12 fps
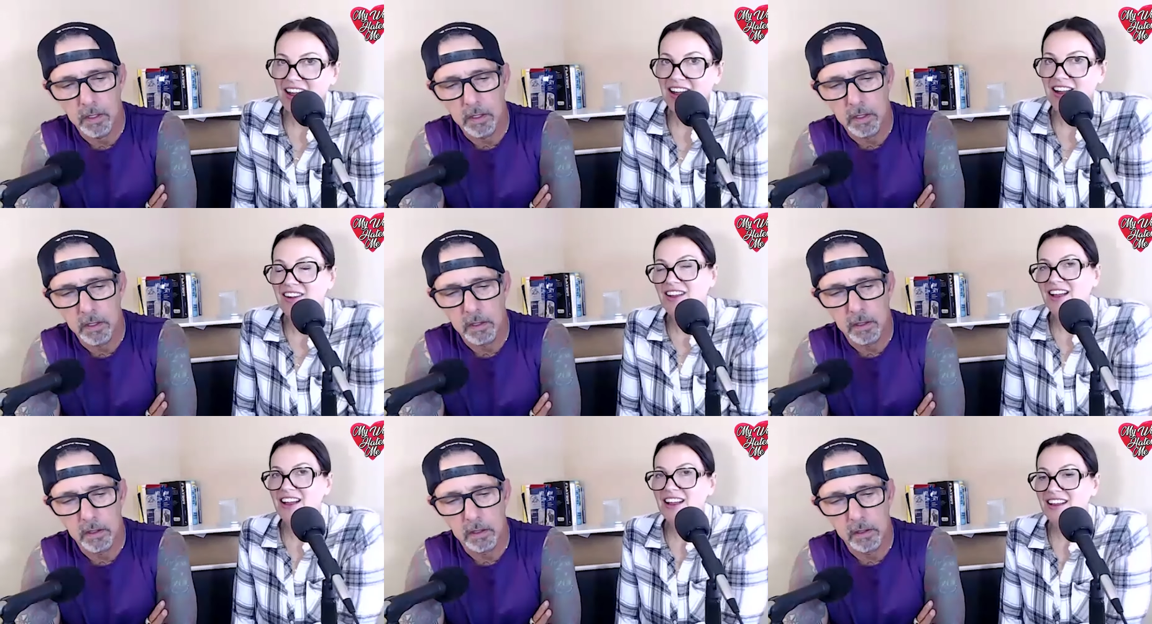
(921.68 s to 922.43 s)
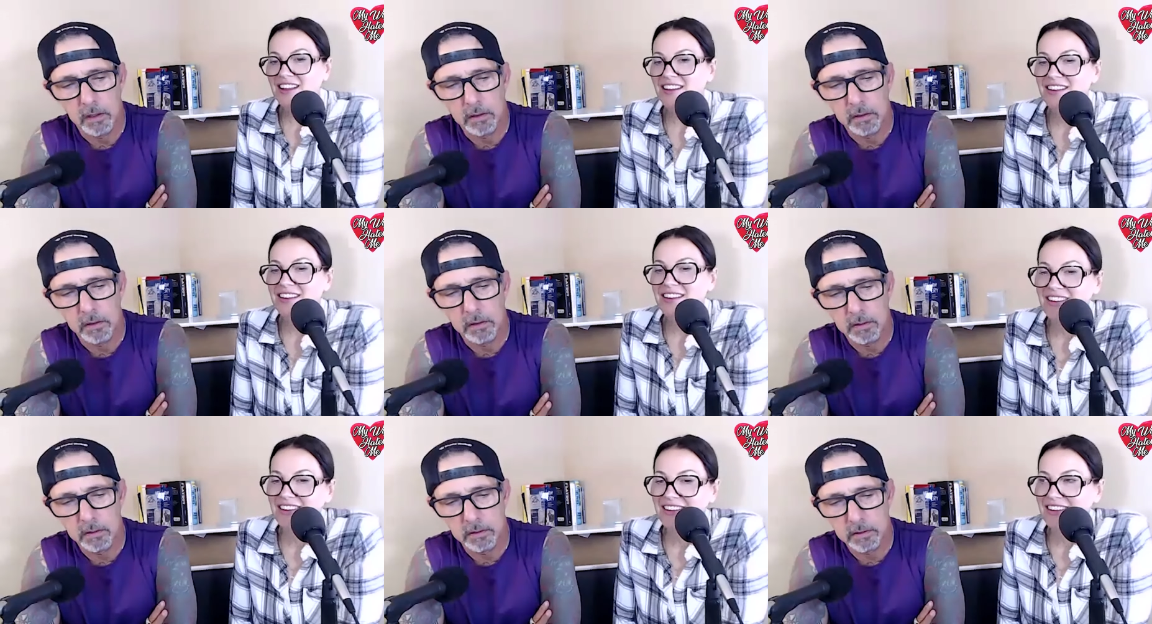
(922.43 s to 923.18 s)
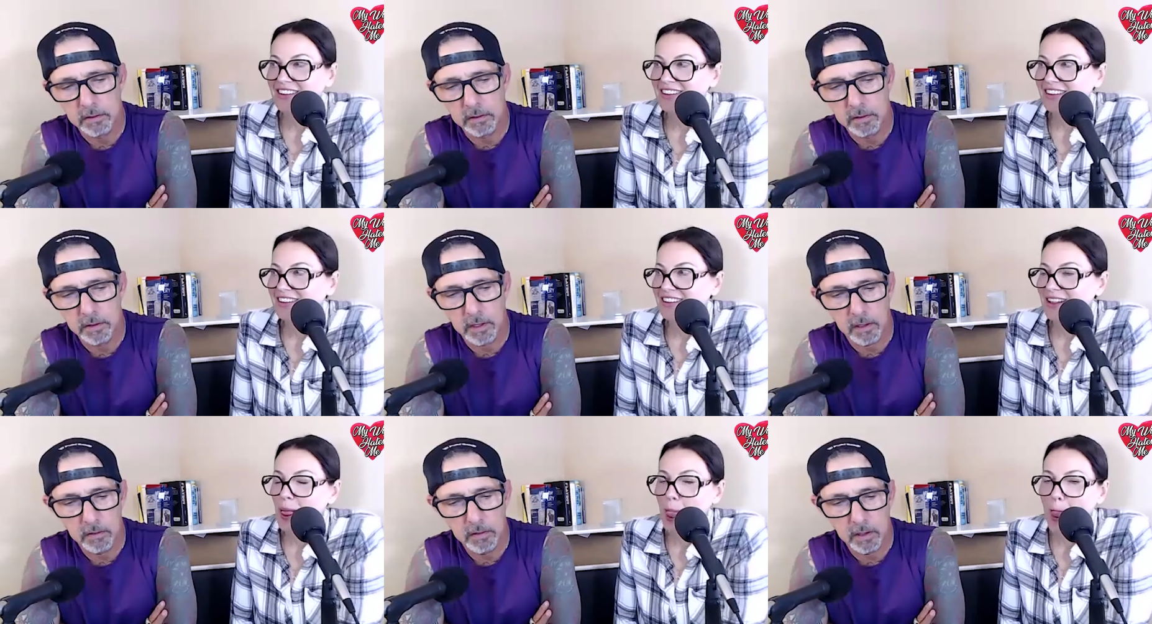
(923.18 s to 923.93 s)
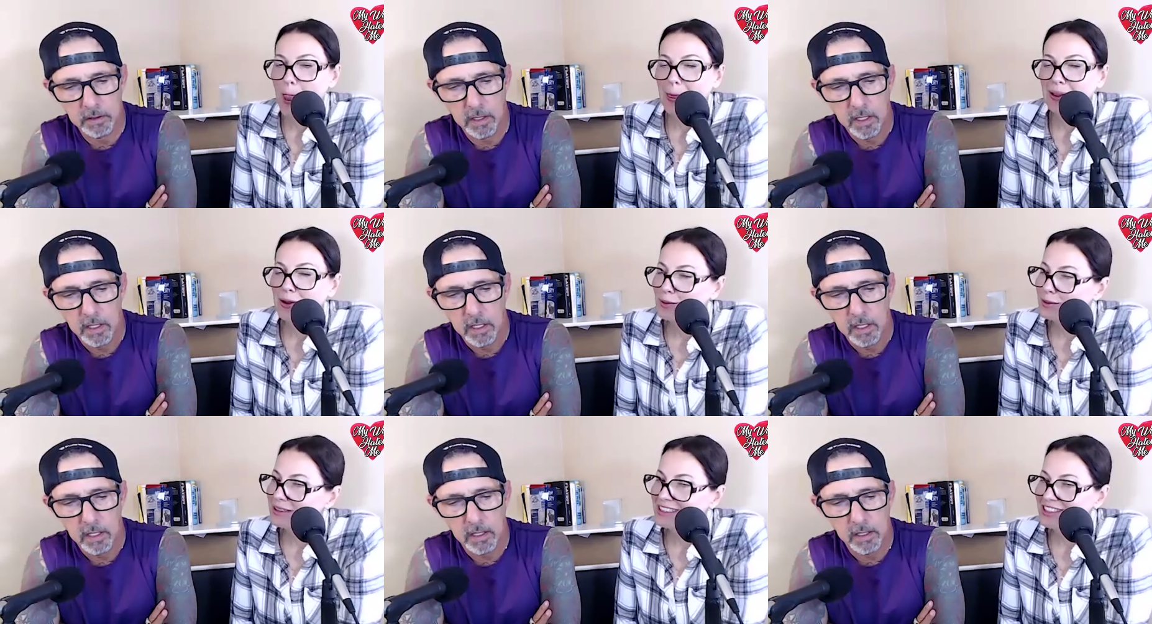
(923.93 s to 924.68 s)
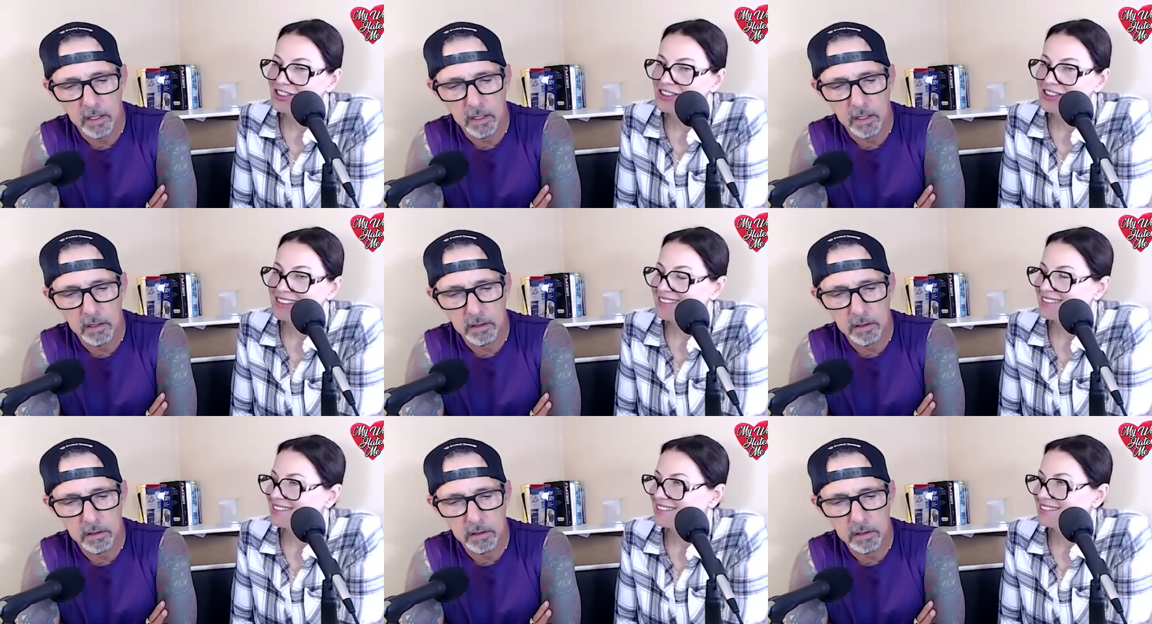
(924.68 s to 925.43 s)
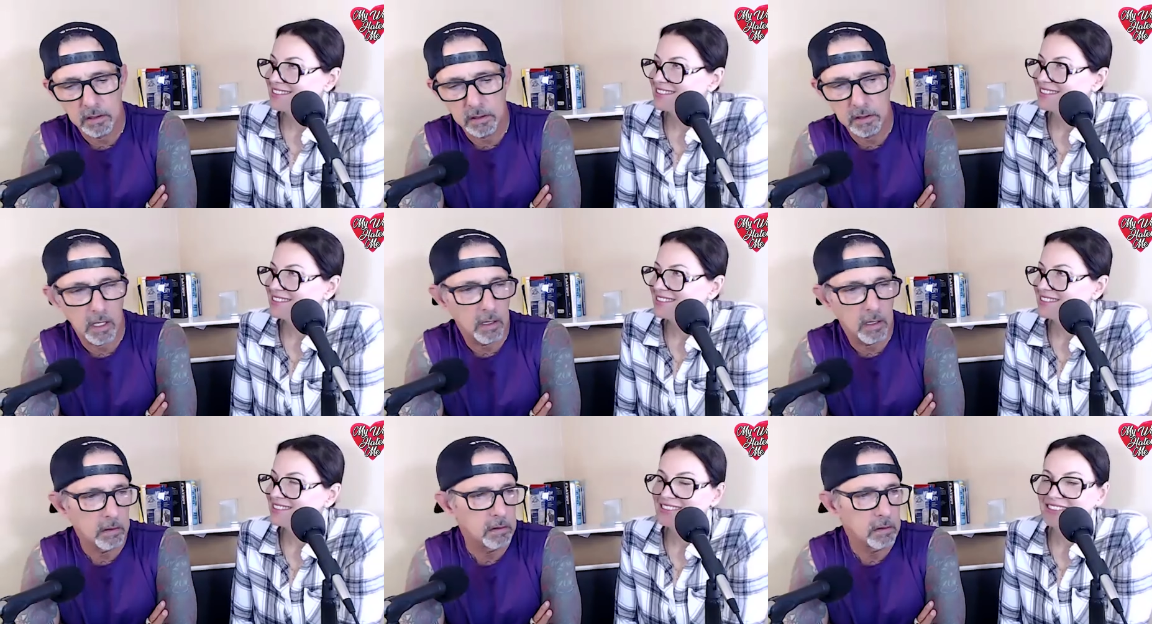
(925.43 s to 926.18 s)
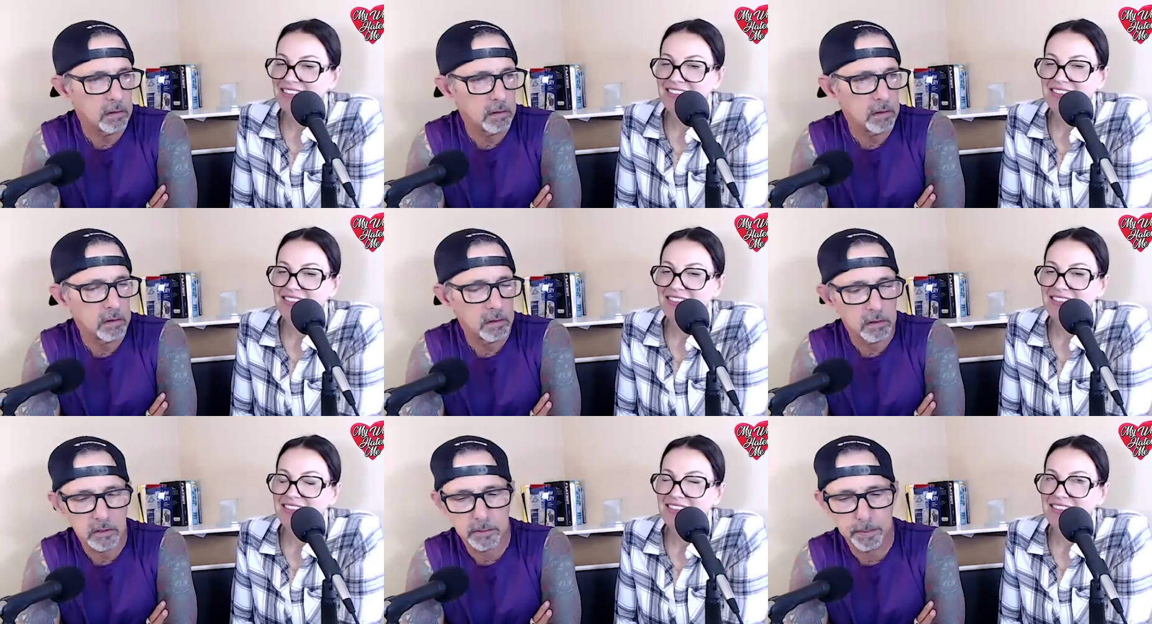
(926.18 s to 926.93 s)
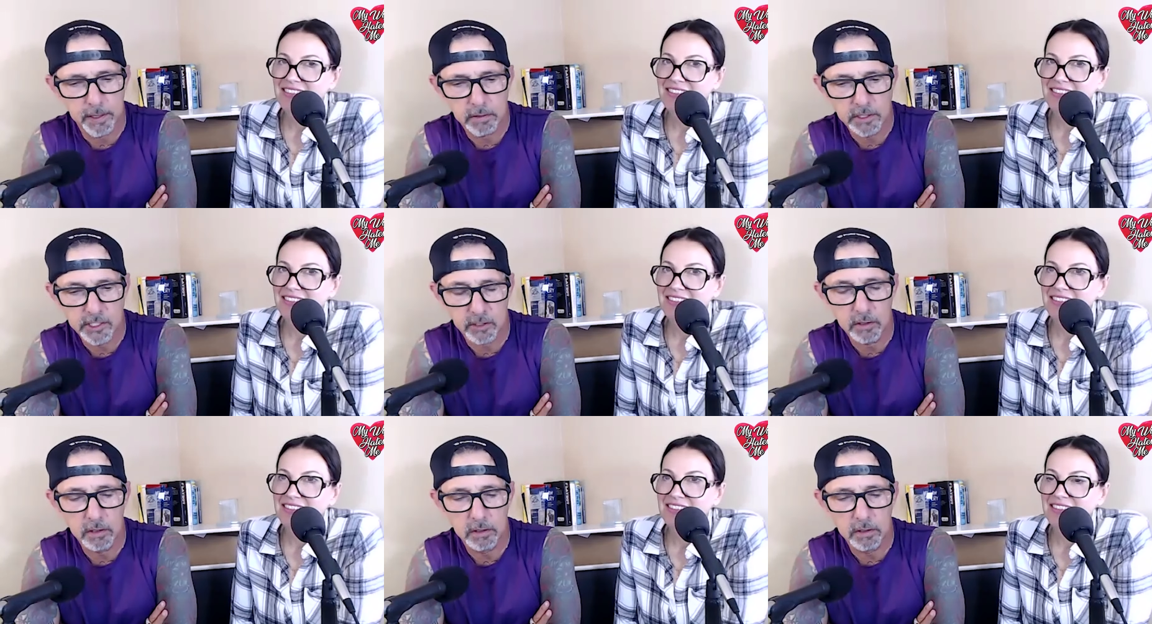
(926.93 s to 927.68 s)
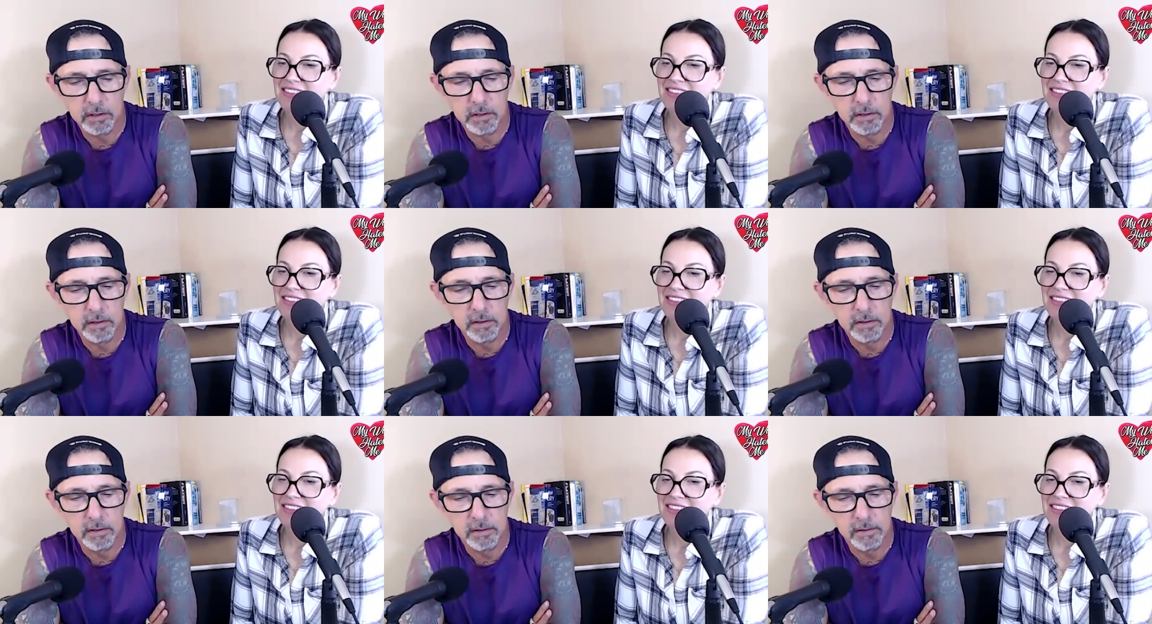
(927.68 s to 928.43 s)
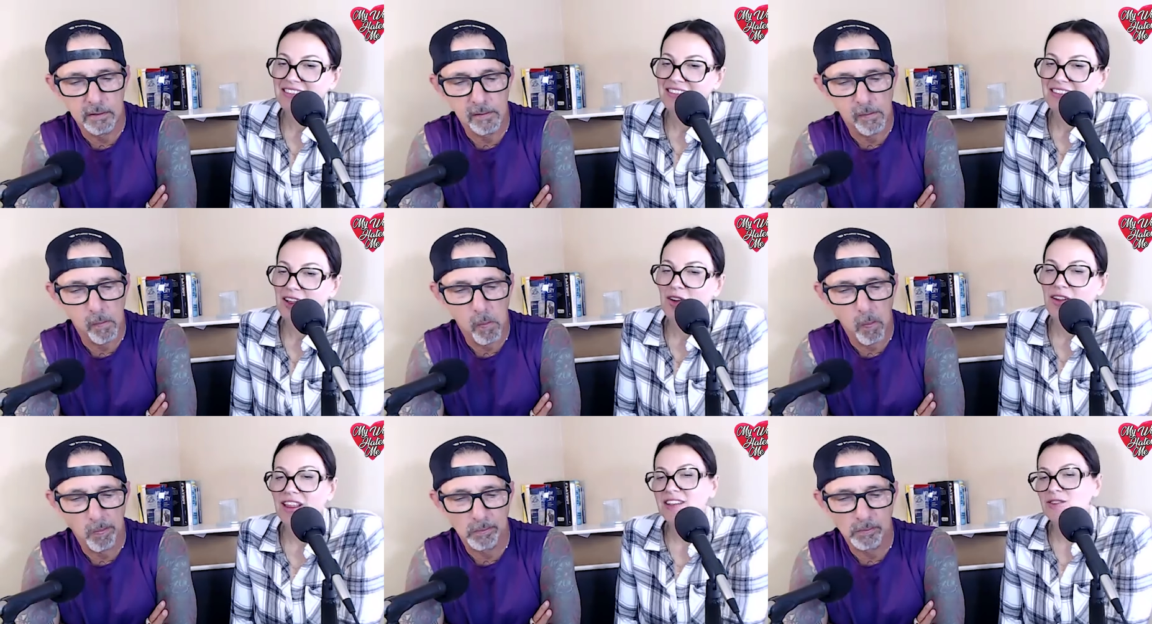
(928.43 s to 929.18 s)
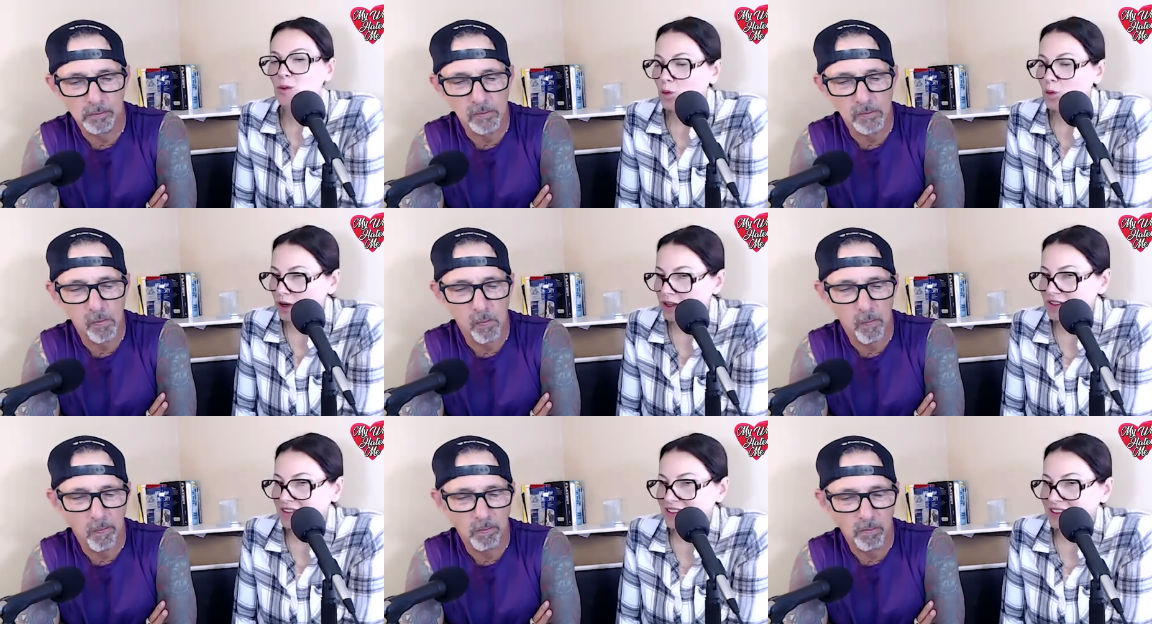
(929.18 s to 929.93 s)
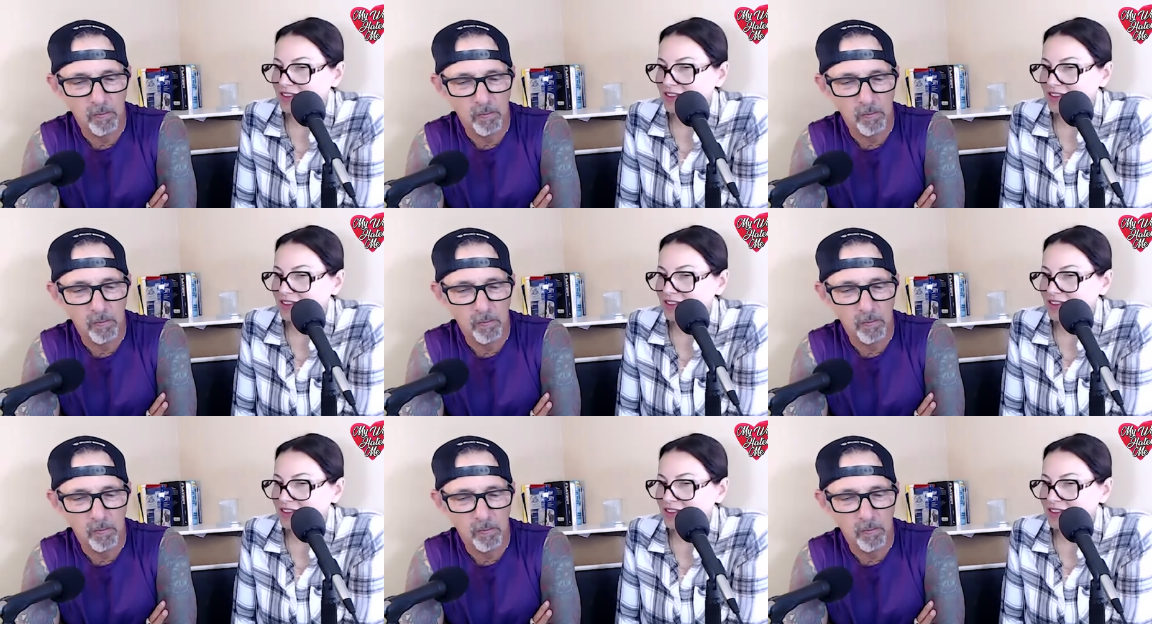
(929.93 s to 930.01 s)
Speaker 1: Okay. You know. You're religious?
Speaker 2: No, spiritual.
Speaker 1: Oh, that's worse than